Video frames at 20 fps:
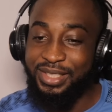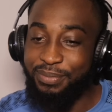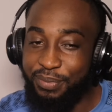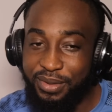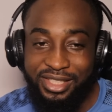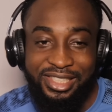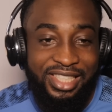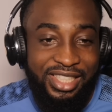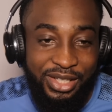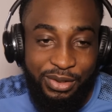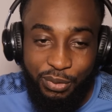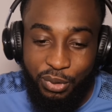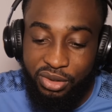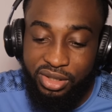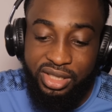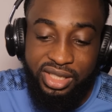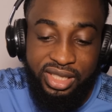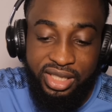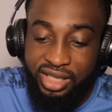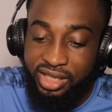That's basically
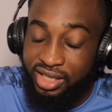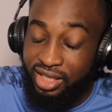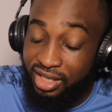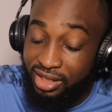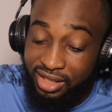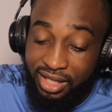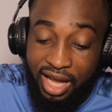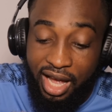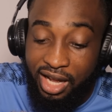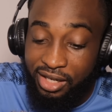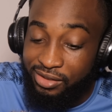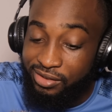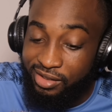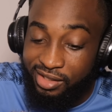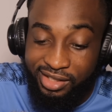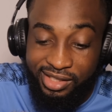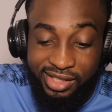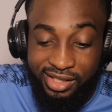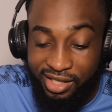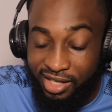what CJ is
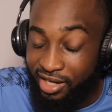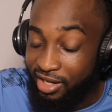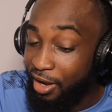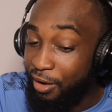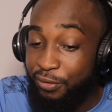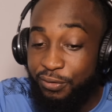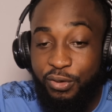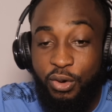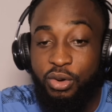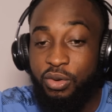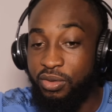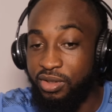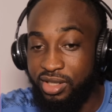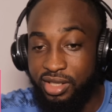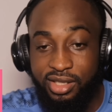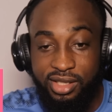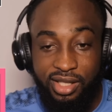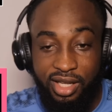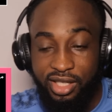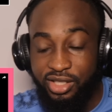actually saying. Now, fuck with
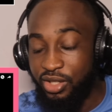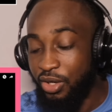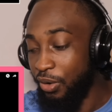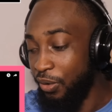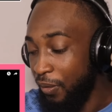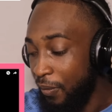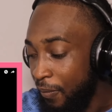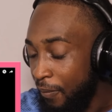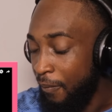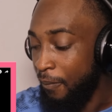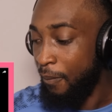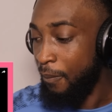it. Let's go.